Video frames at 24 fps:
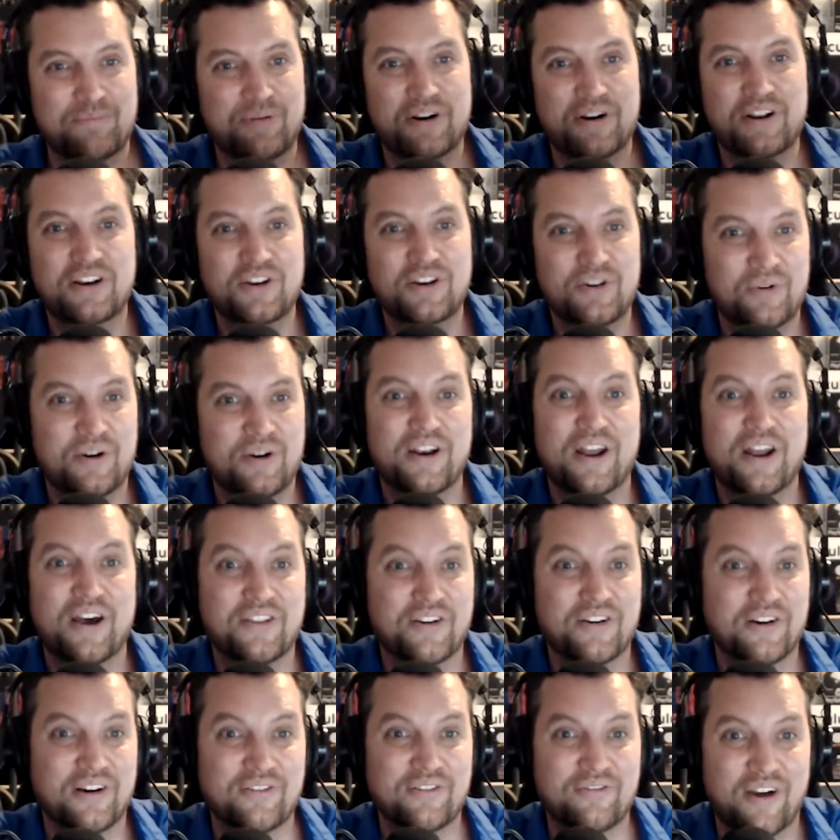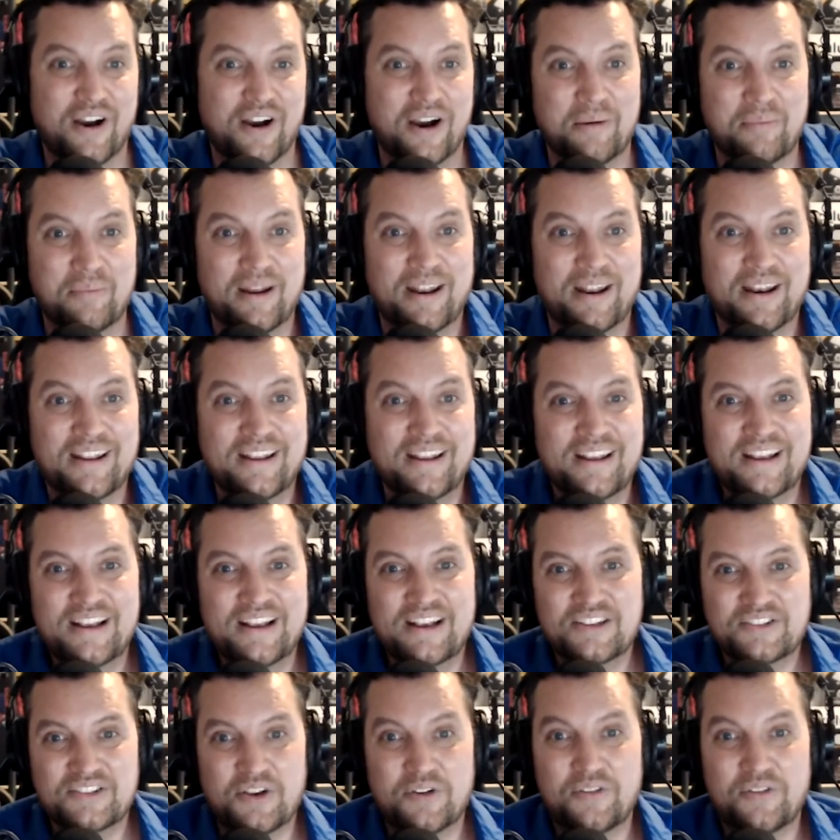it into another environment.
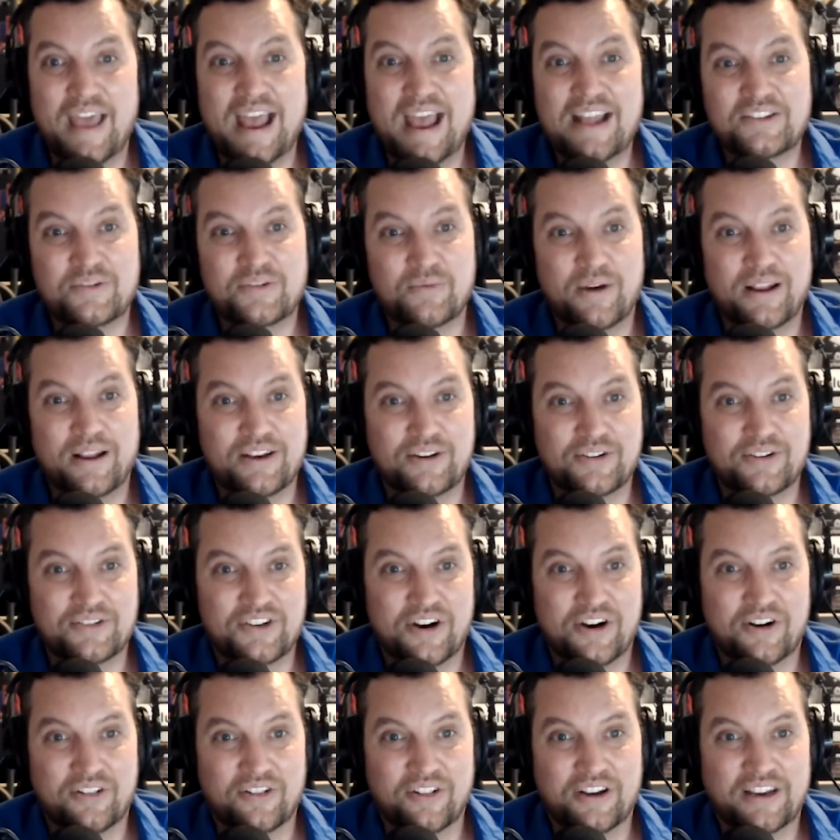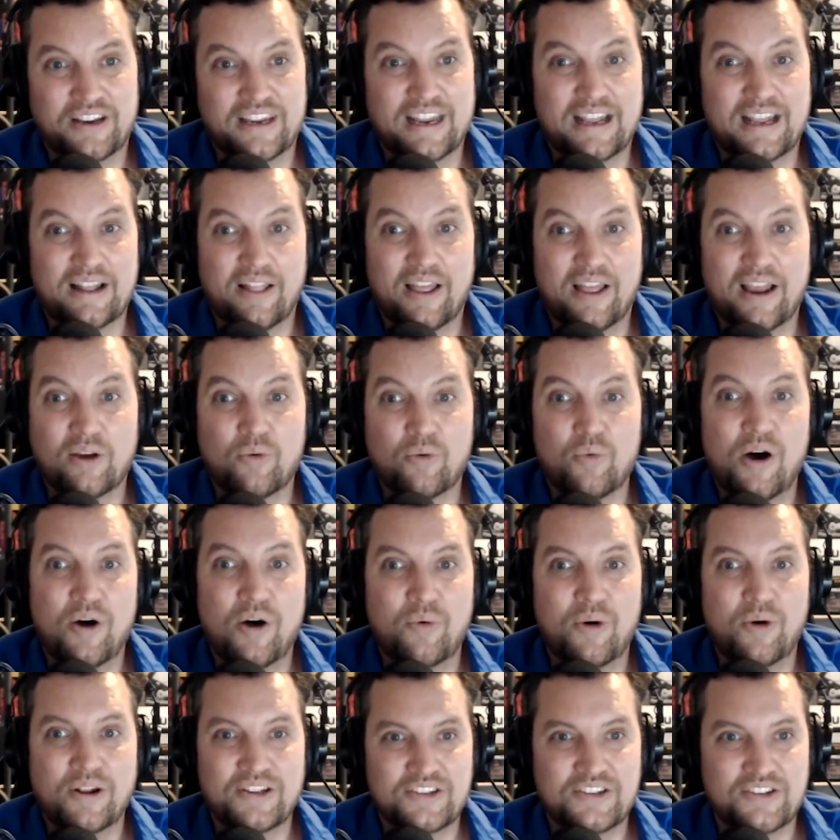So that's when you start looking at like, well,
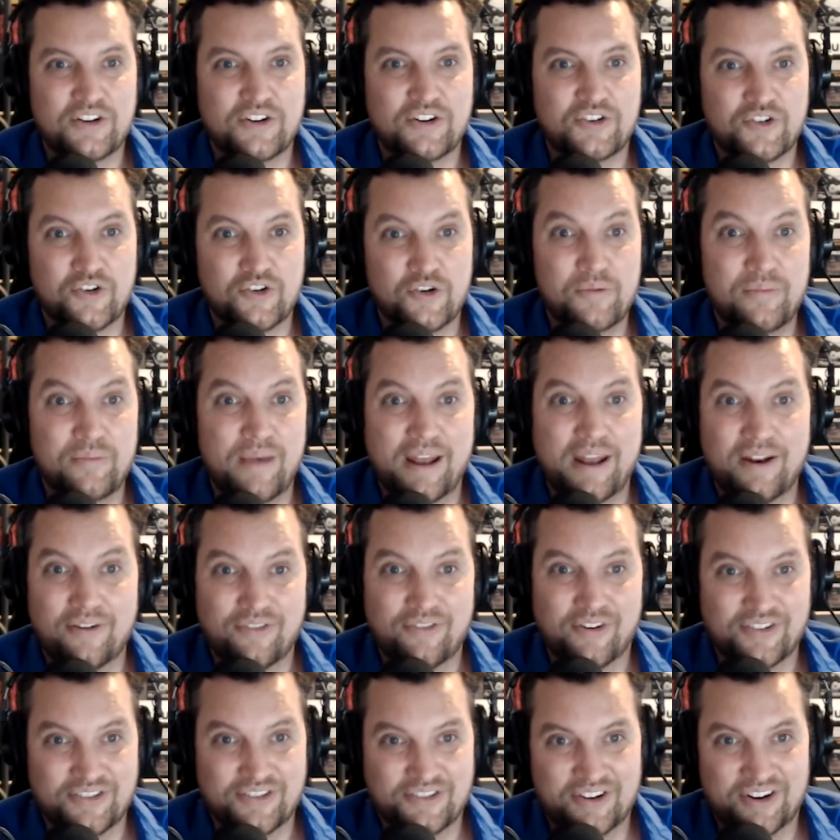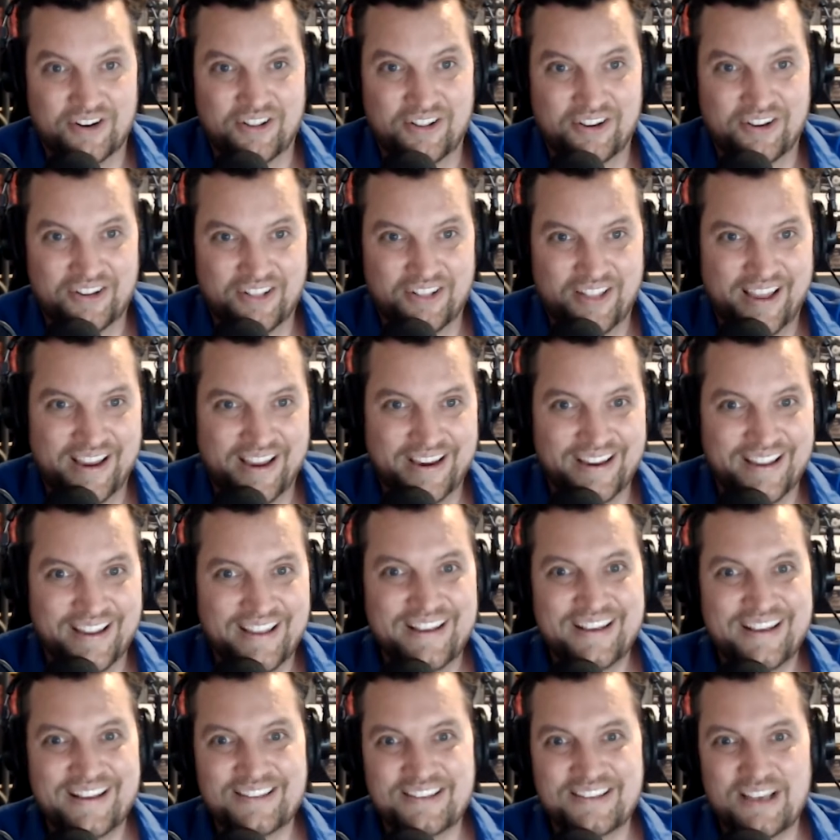what's the true metaverse going to look like?
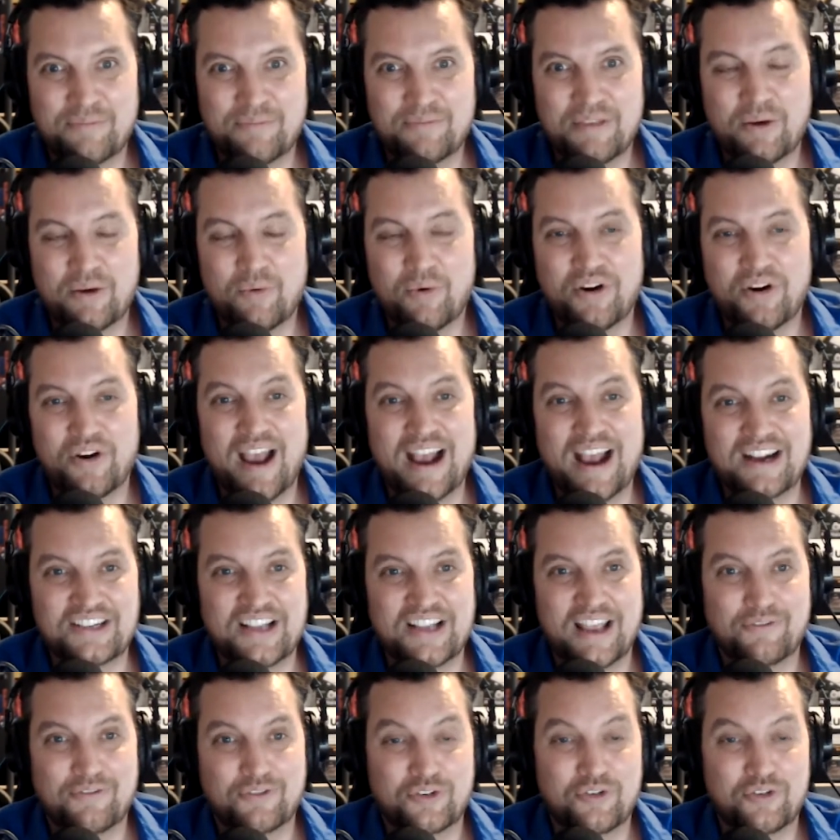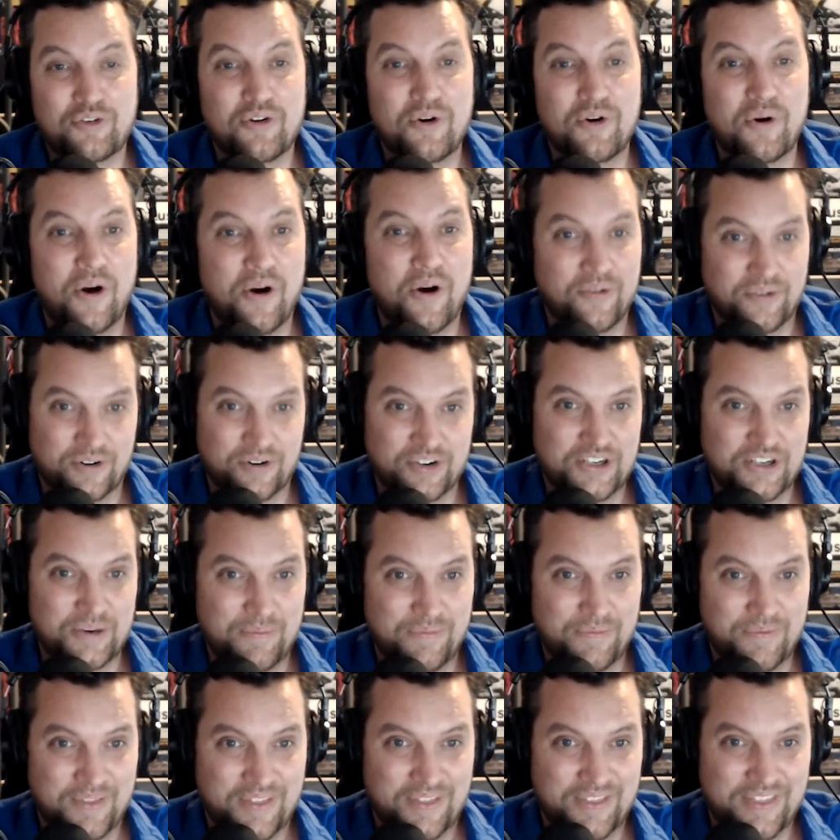Something where you actually have true ownership
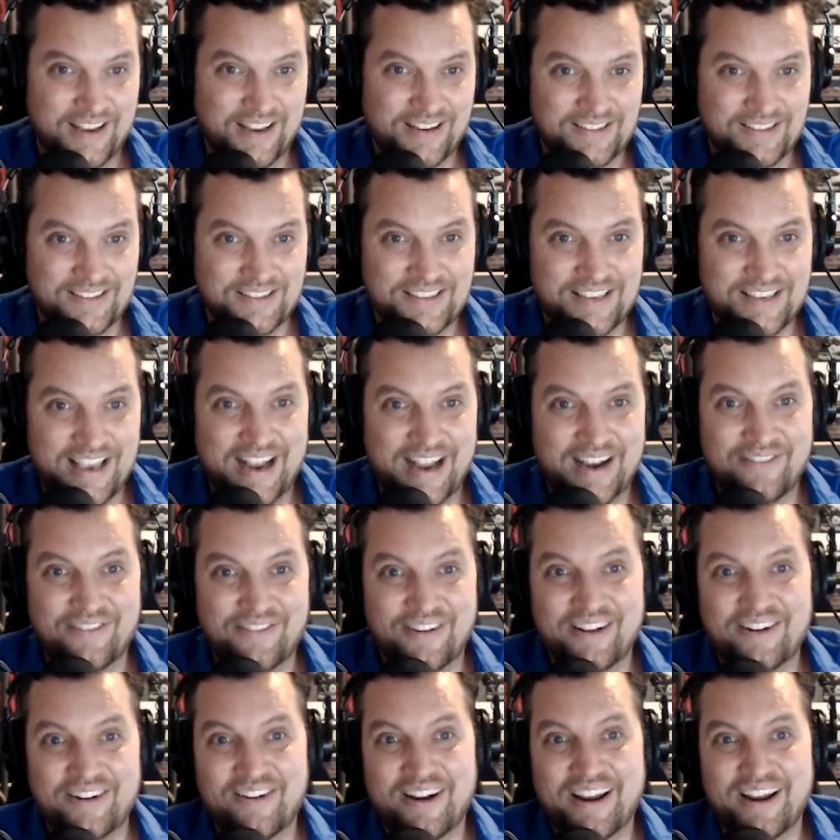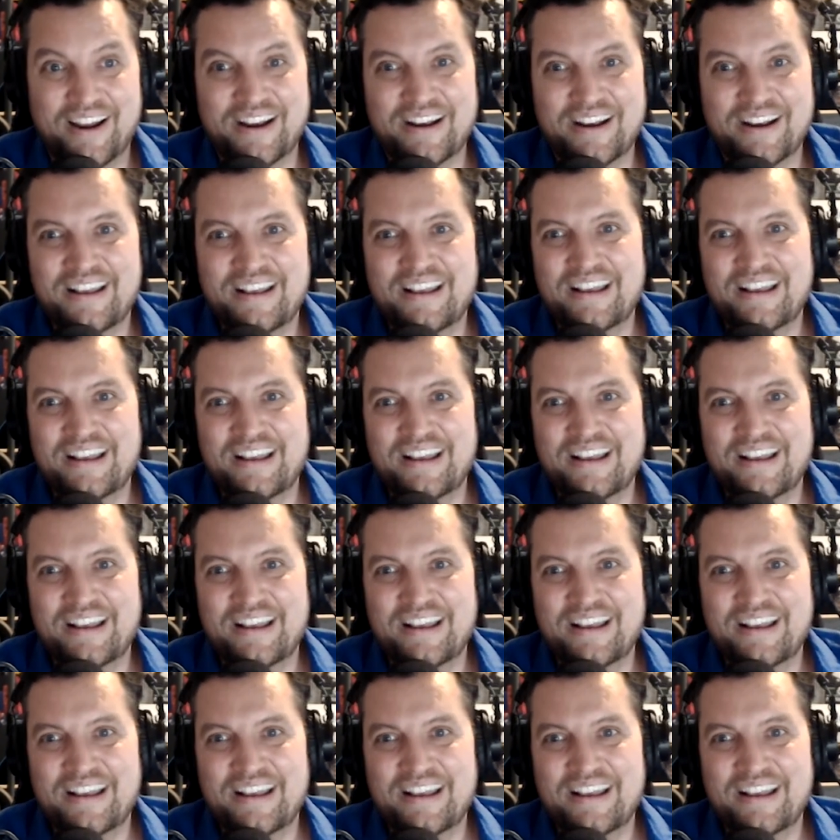of the things inside of it, right?